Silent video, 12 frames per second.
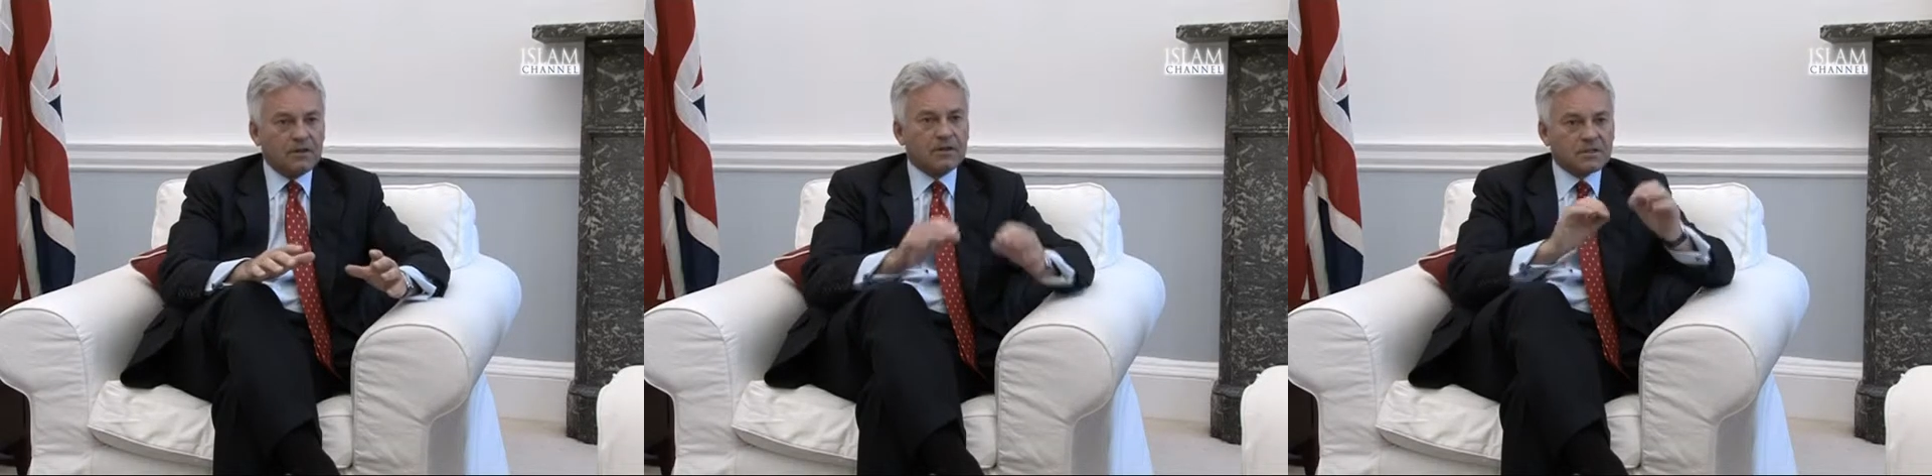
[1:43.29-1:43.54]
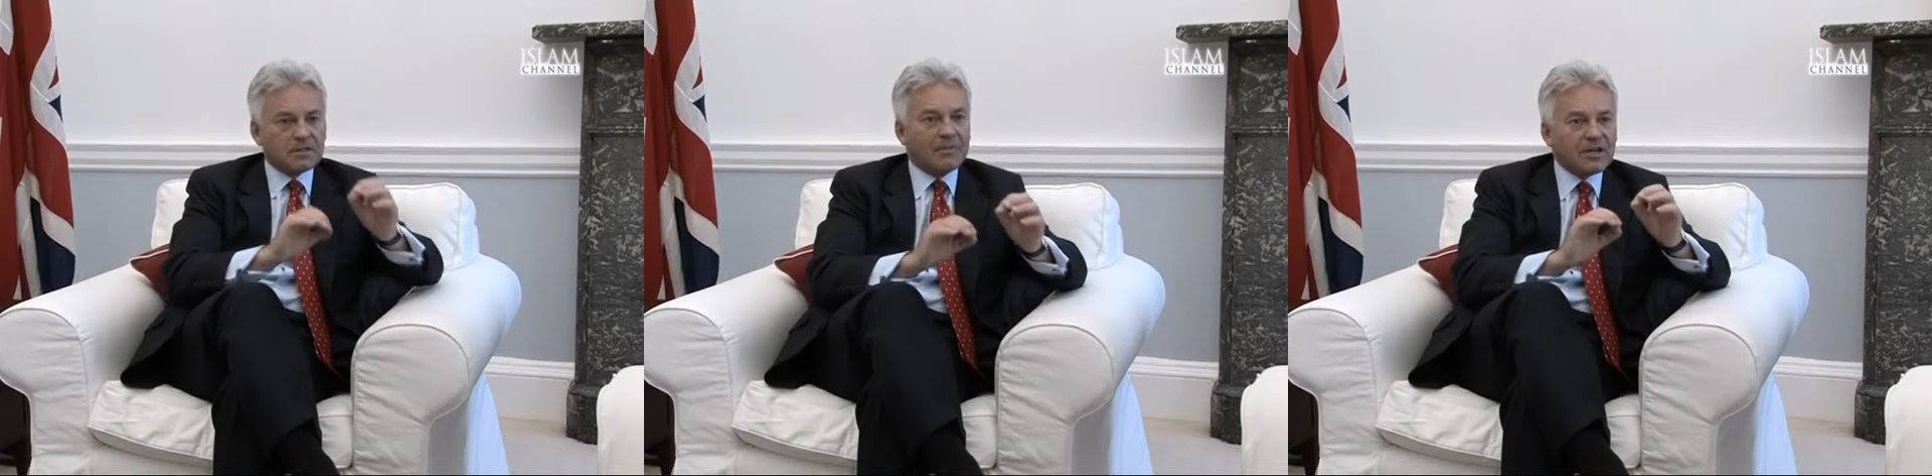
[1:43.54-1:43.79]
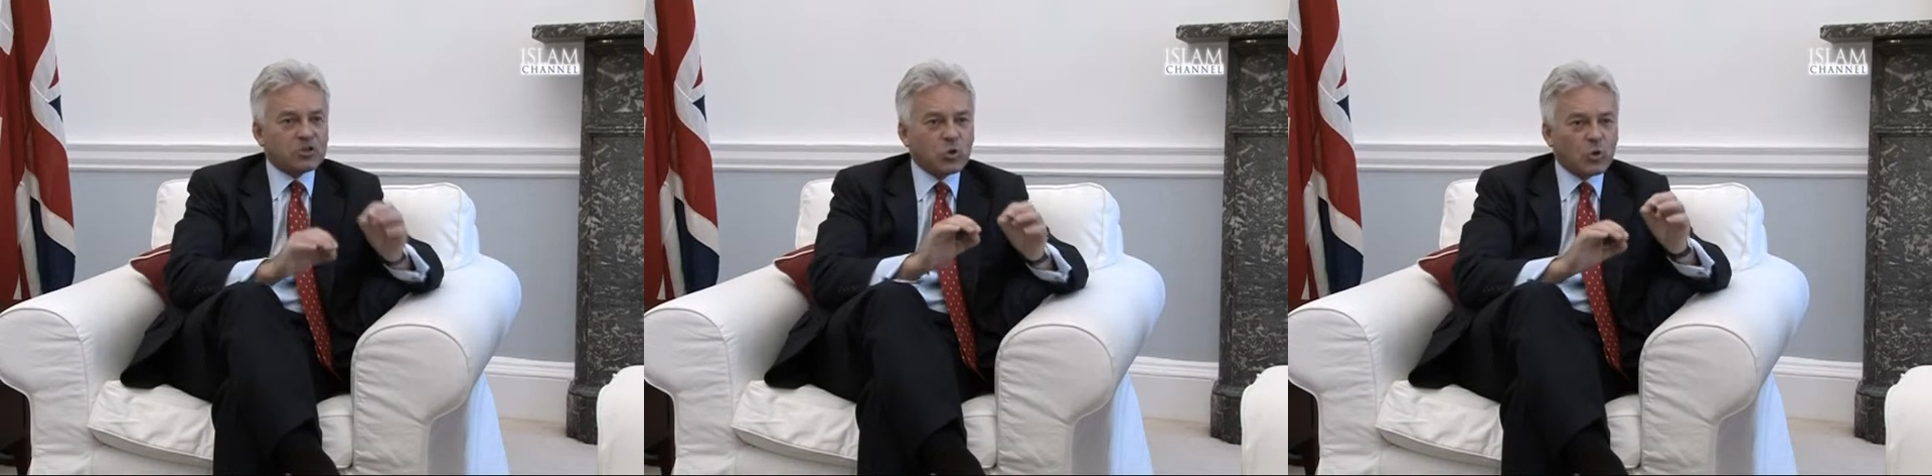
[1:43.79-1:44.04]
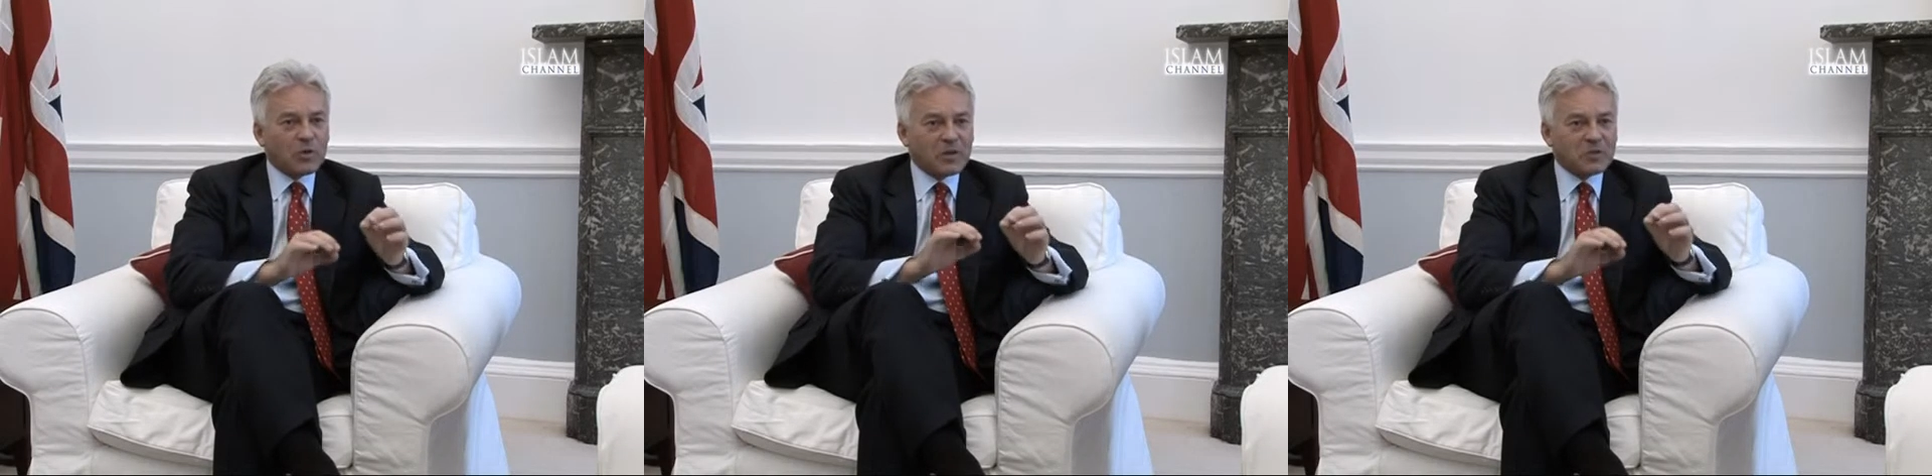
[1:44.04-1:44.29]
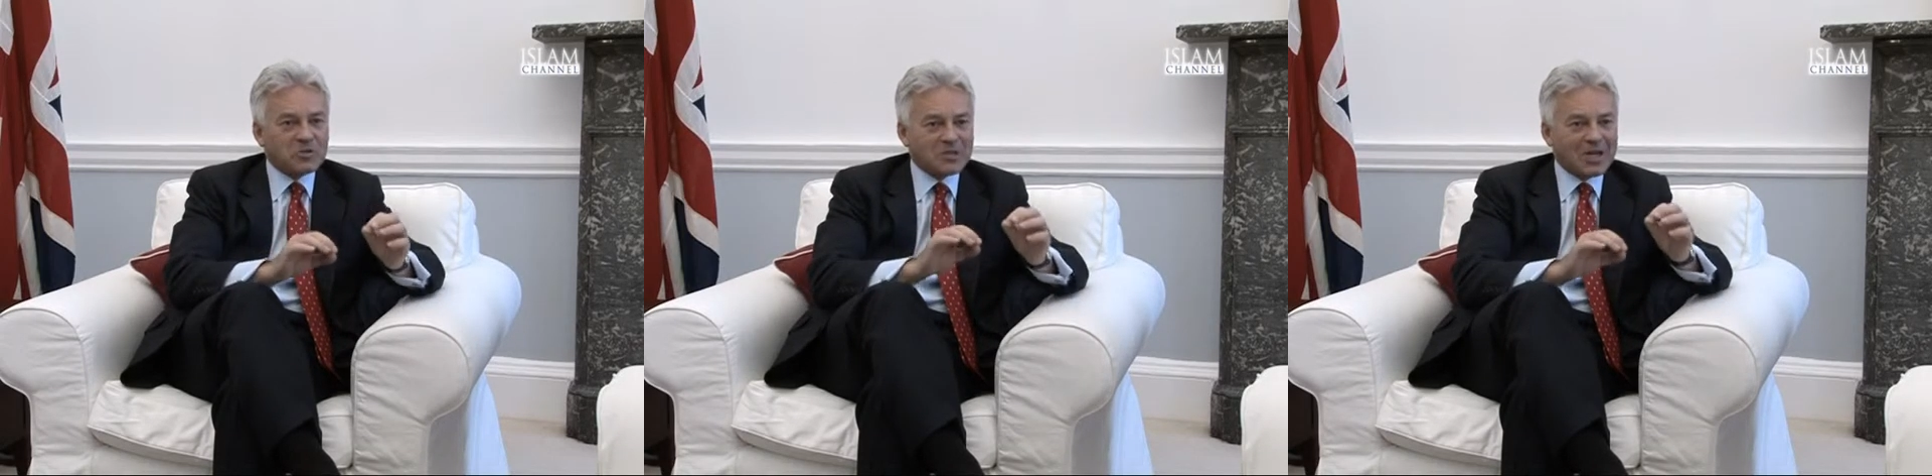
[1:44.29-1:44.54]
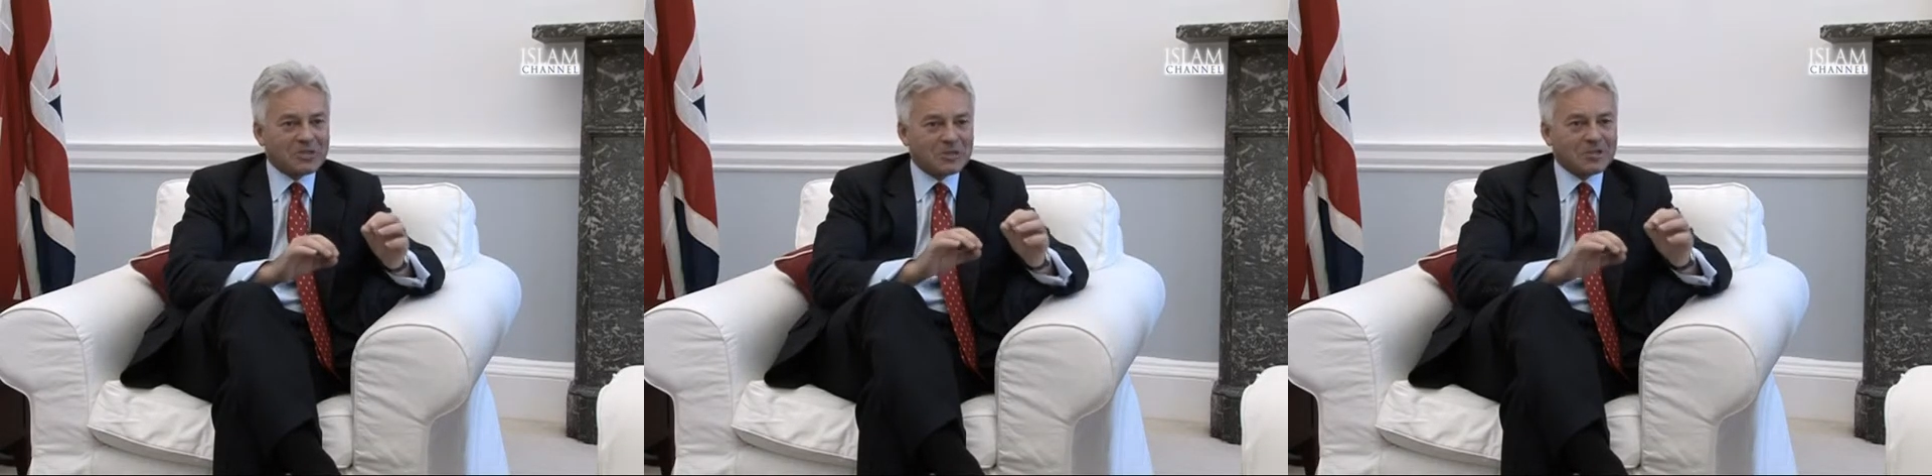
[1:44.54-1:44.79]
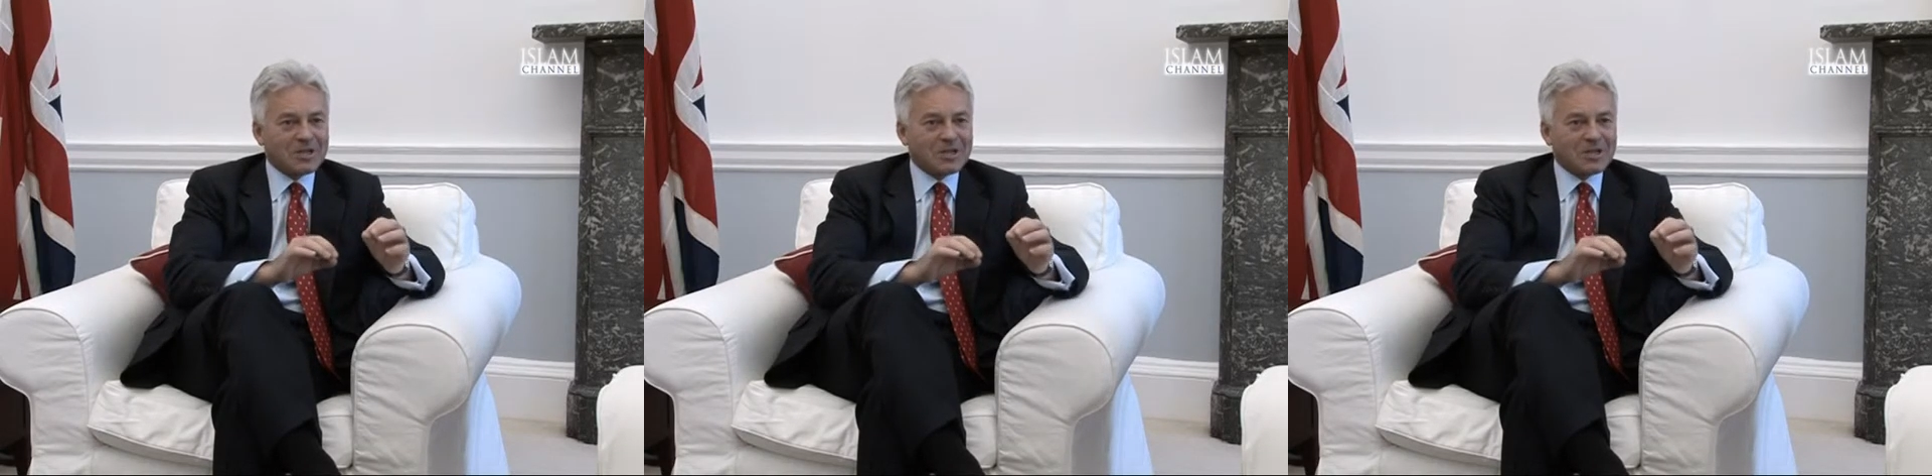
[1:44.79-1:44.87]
is to make sure that those standards